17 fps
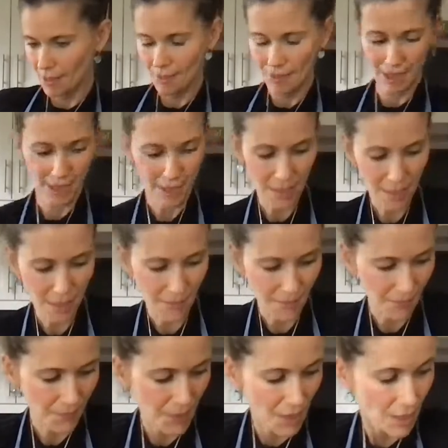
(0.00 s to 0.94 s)
And that's it.
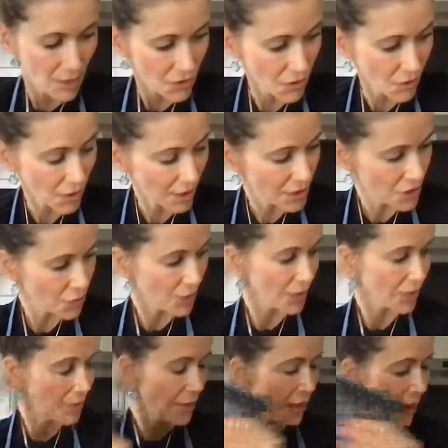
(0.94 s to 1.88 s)
So guys, you
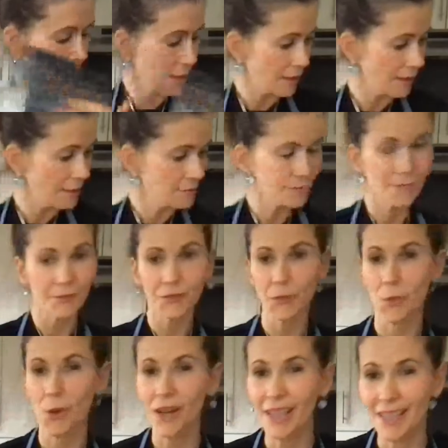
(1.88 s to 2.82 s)
can then, if you
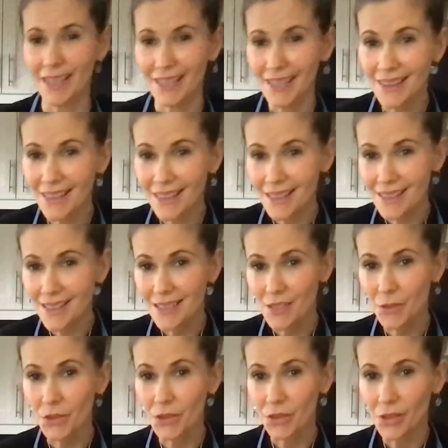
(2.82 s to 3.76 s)
want to heat this,
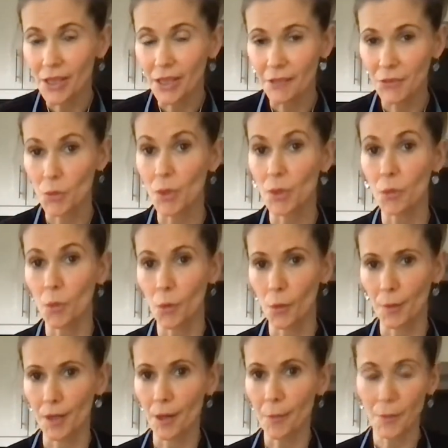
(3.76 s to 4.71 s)
you could, like if you want to warm
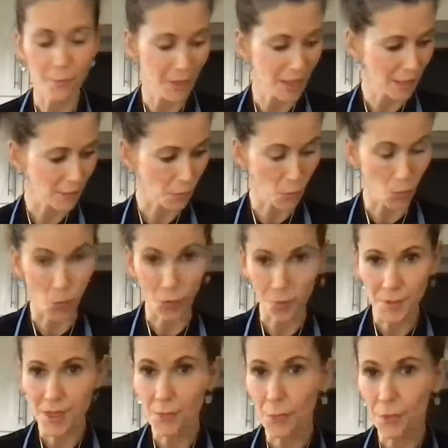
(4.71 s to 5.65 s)
it up and make a
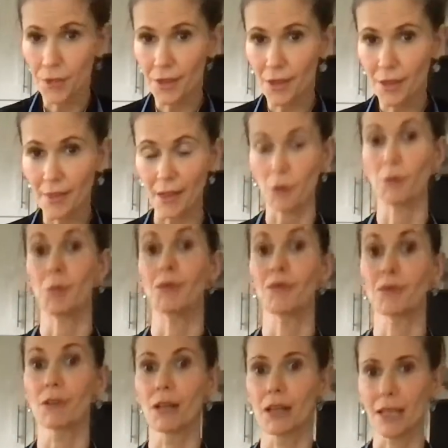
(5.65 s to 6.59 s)
warm dip with it, that would be
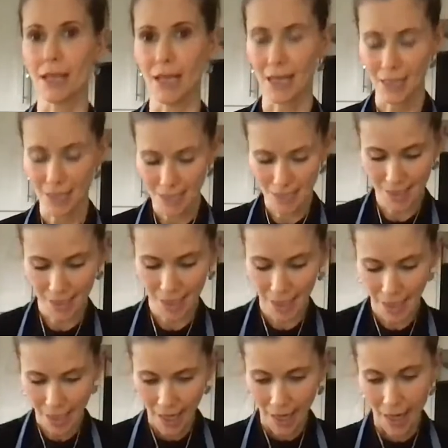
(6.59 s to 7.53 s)
really nice.
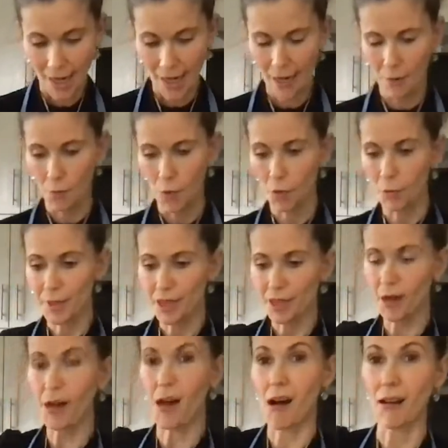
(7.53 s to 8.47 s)
And what would be
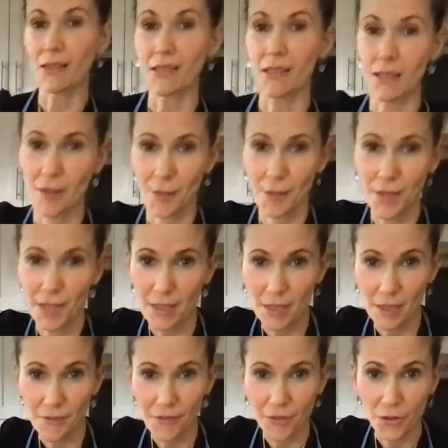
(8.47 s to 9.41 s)
awesome is
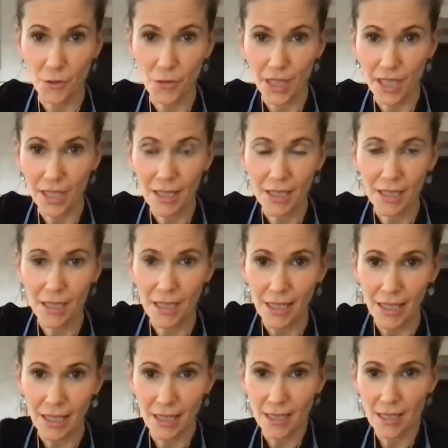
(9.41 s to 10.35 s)
if you heated
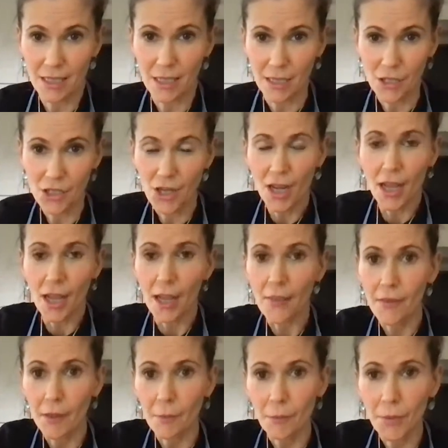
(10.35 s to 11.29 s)
it in a dish
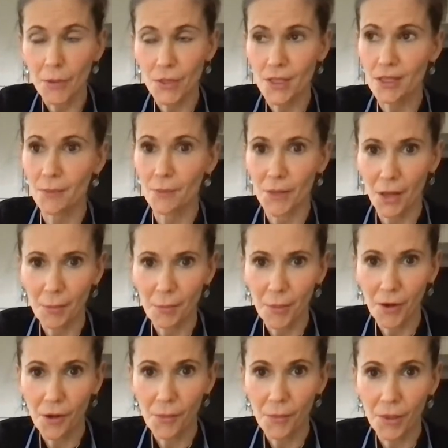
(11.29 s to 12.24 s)
and then put some nut
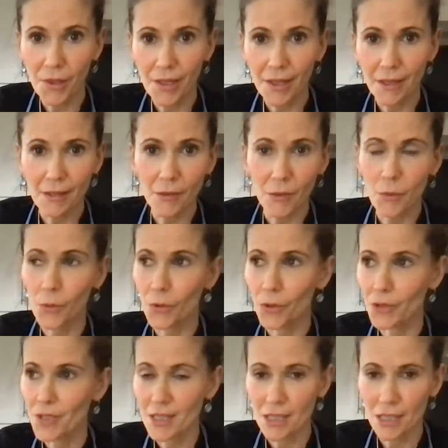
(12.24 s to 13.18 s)
parm on it or
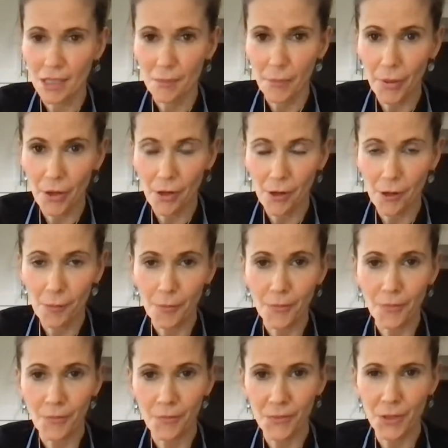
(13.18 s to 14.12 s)
seed parm.
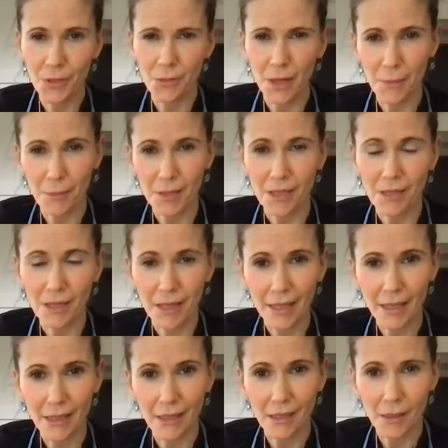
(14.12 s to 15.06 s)
You know what I mean? Like
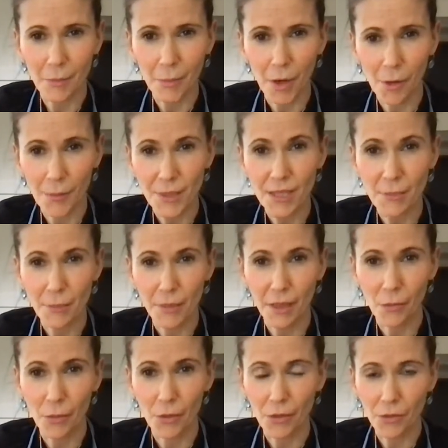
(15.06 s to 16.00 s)
parmesan
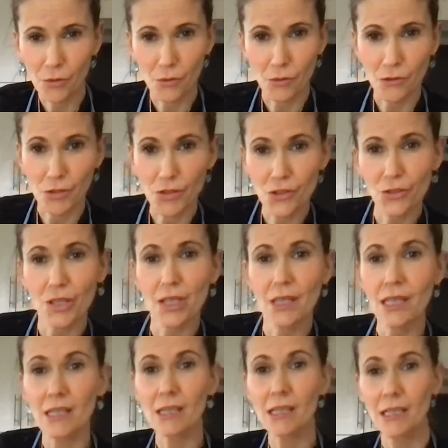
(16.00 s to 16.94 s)
made with nutritional
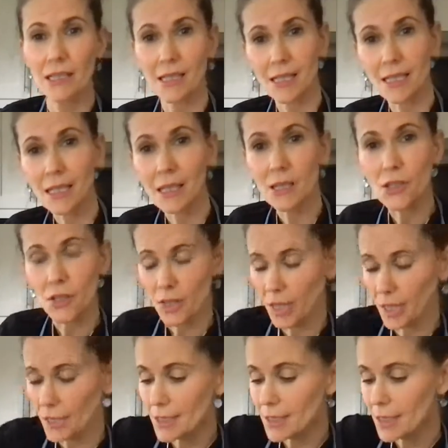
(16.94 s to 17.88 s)
yeast and seeds or
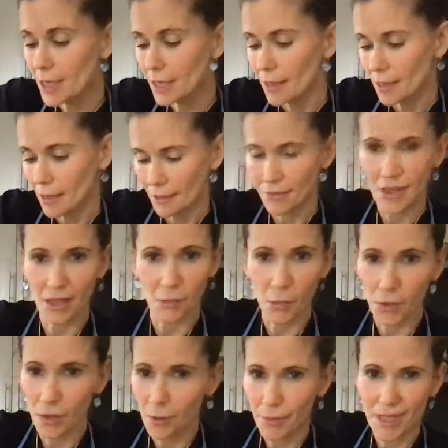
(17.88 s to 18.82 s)
nuts. I've got
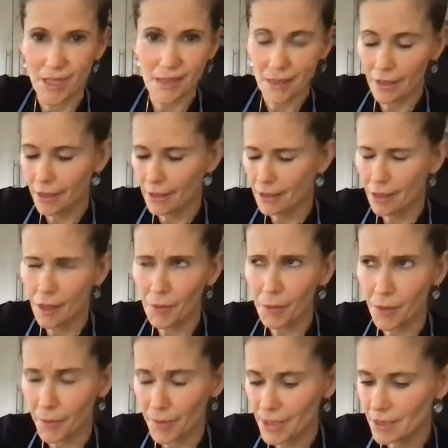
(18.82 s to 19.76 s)
one on my site, a
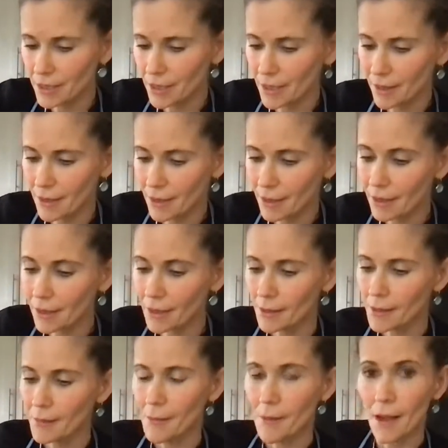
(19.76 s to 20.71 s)
couple on my site, I think.
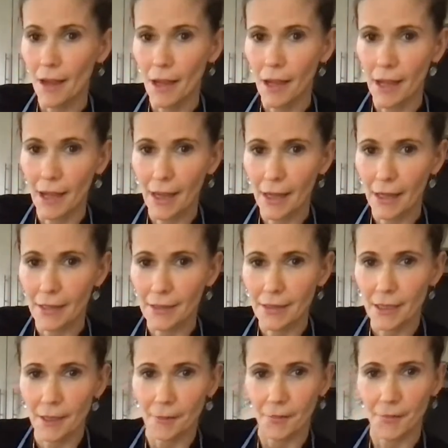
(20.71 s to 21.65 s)
And
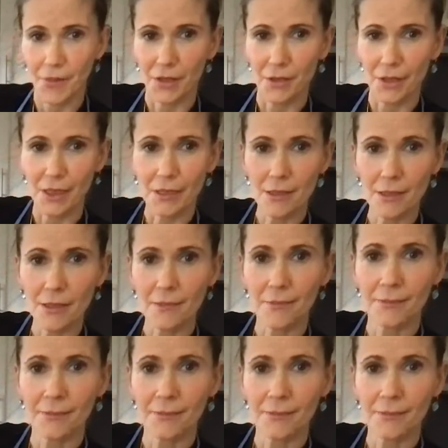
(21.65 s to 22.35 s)
there it is.